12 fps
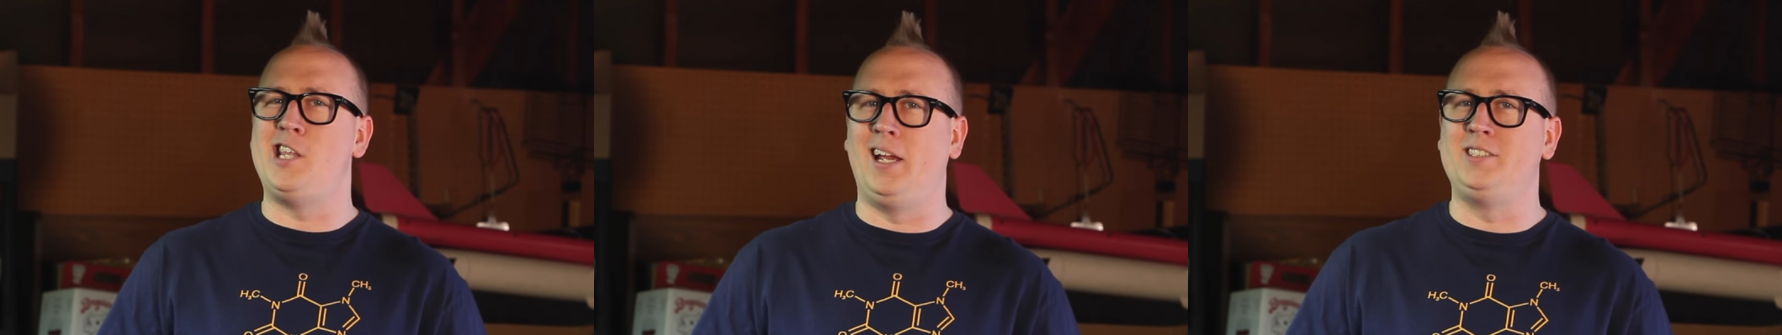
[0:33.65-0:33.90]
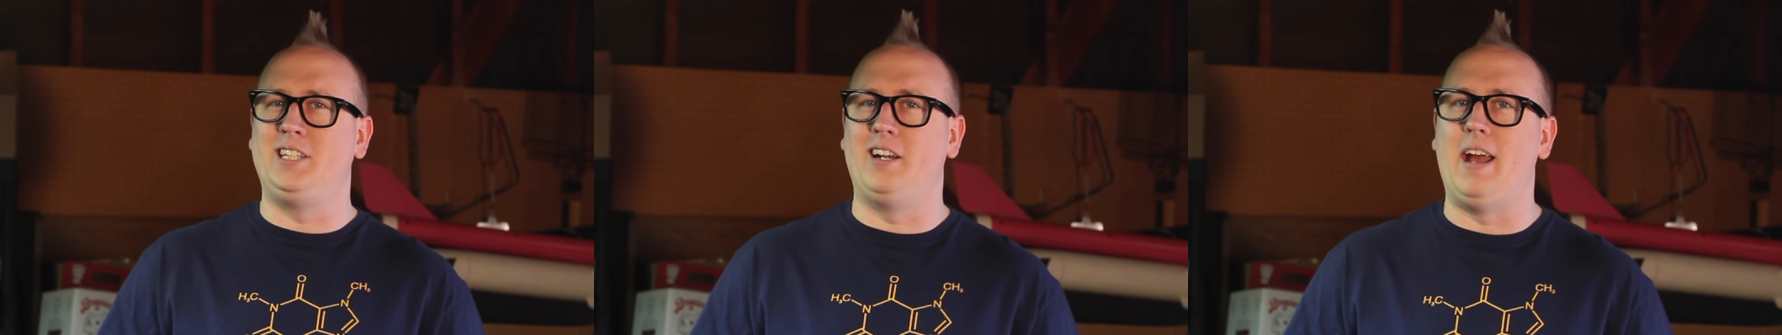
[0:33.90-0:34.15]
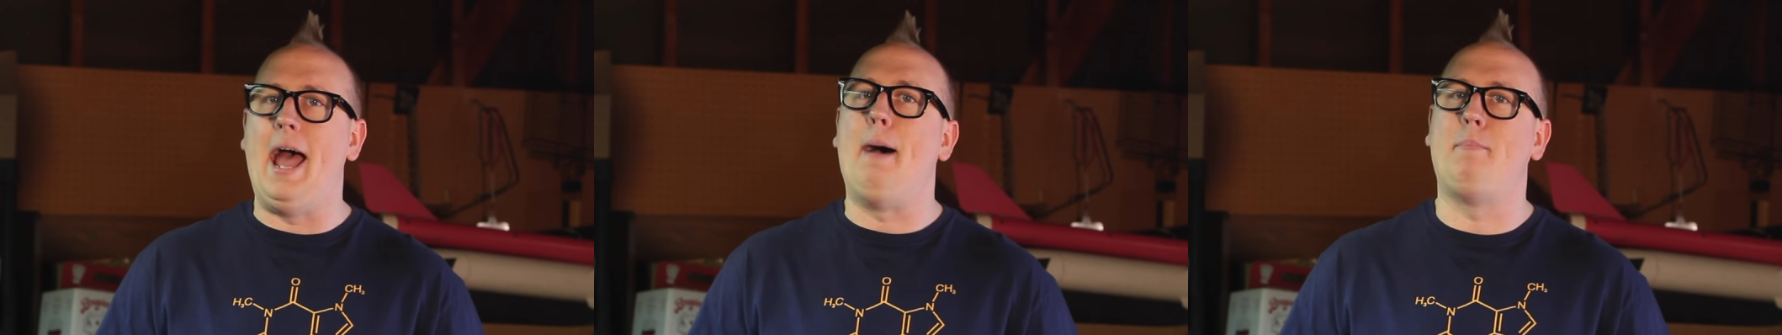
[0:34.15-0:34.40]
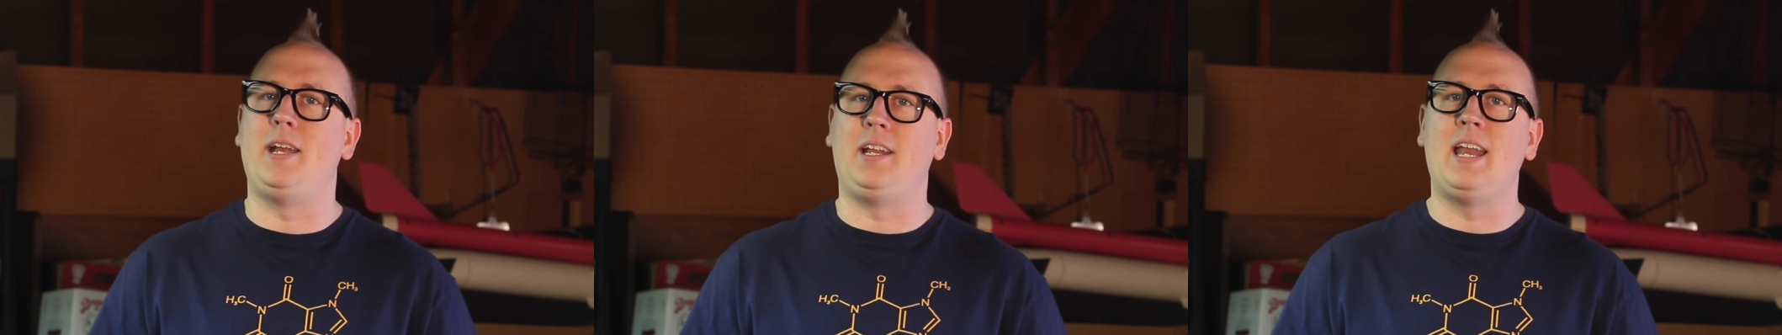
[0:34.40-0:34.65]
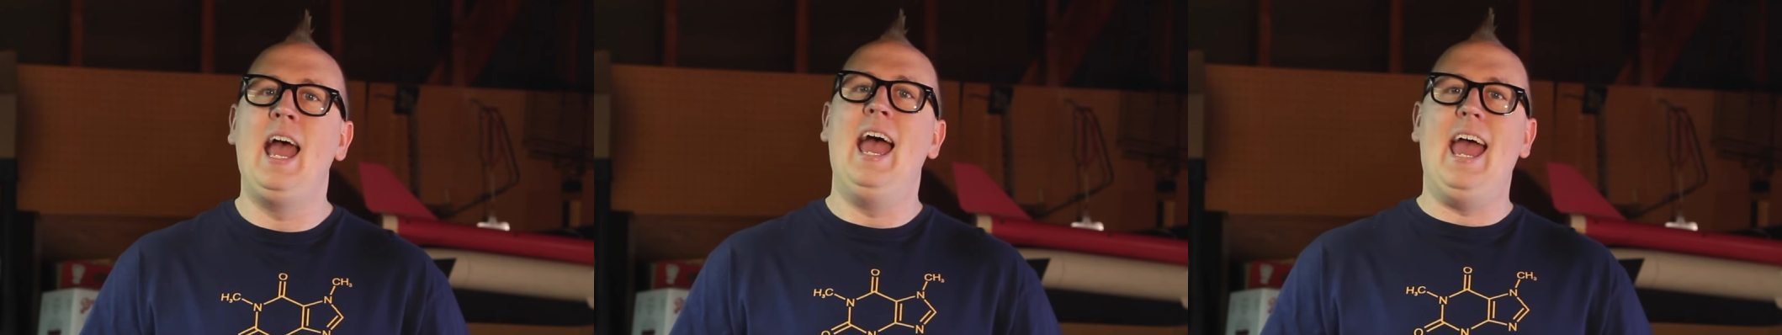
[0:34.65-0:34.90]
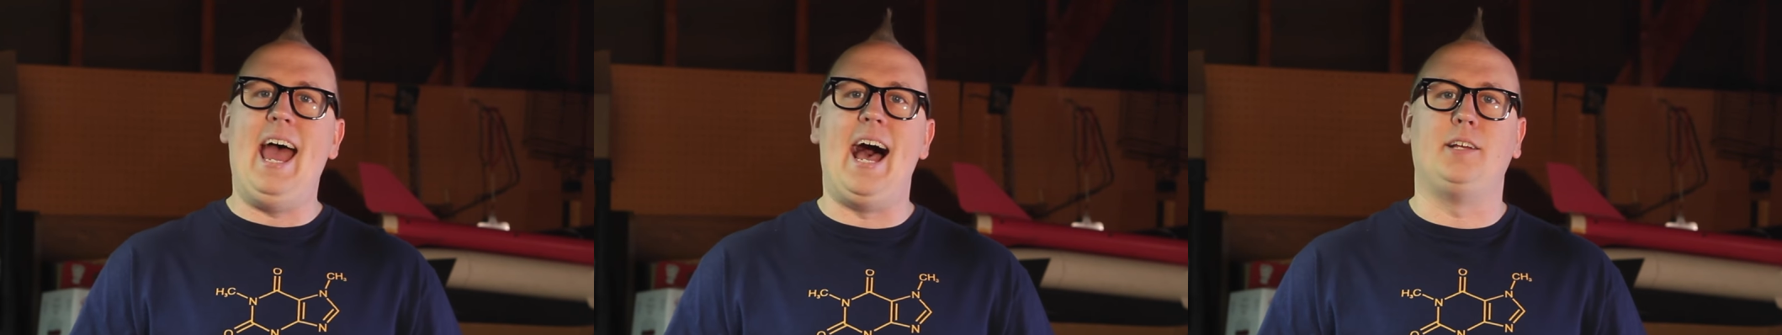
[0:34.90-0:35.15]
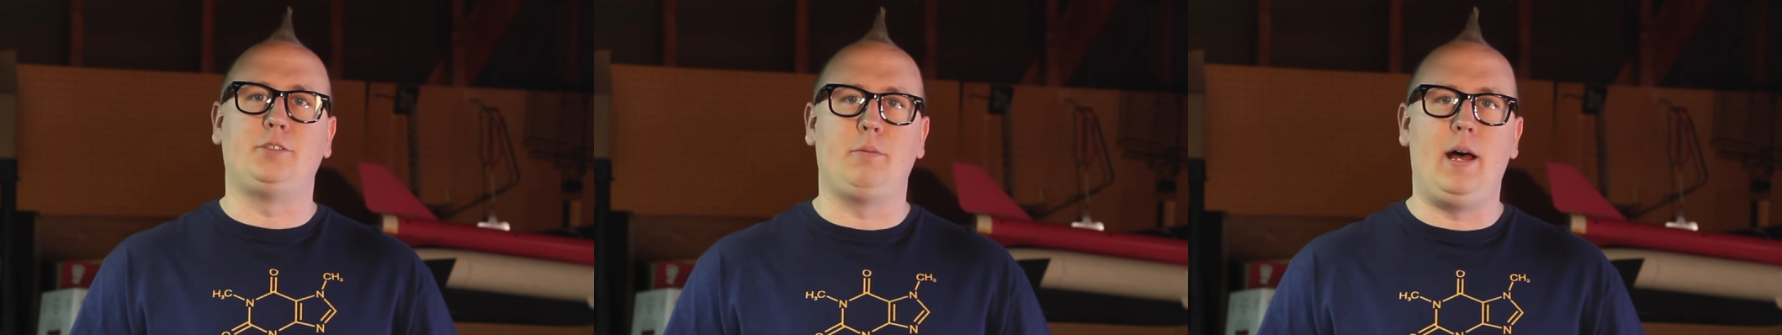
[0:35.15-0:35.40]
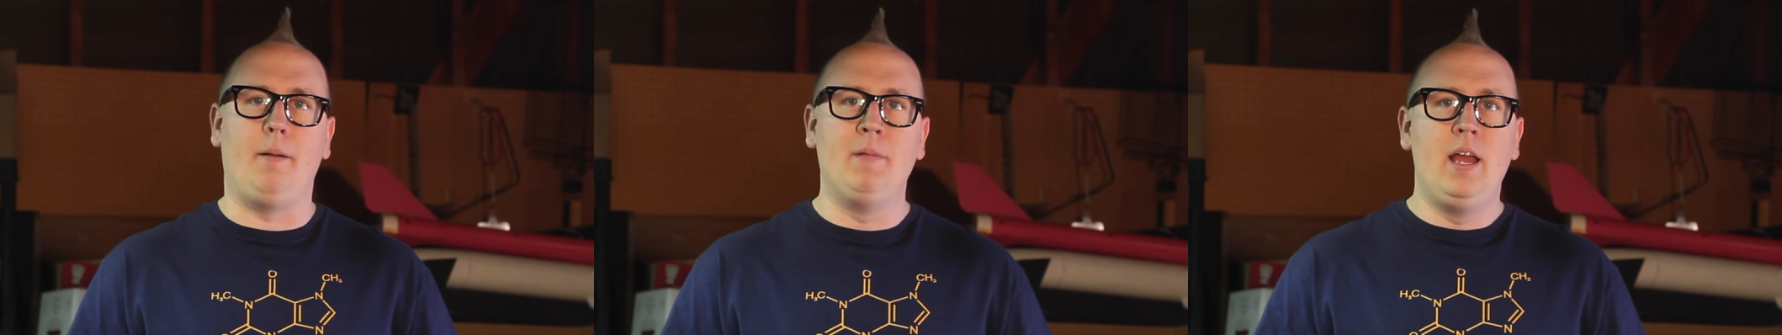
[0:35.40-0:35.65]
things that are happening as
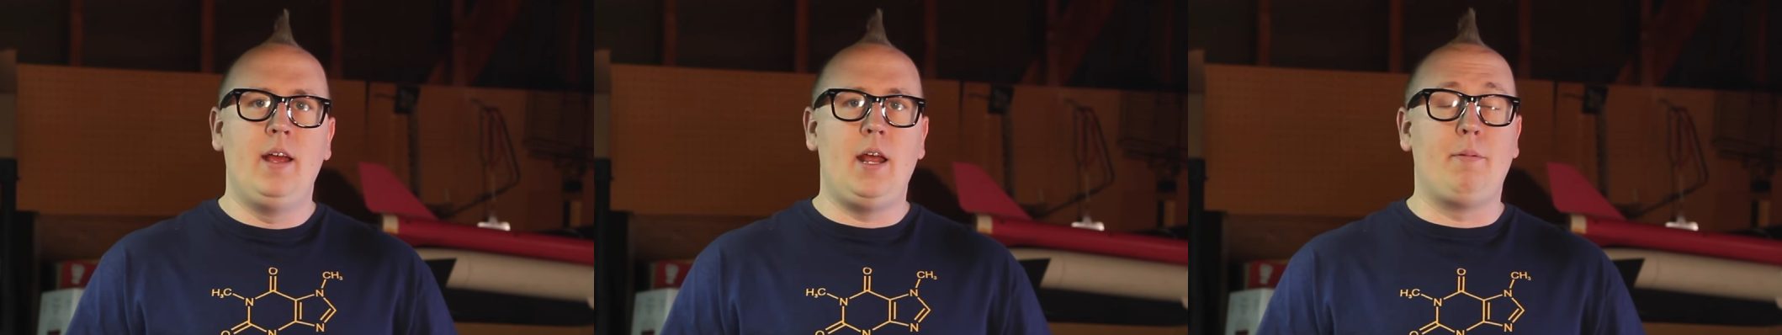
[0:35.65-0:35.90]
well.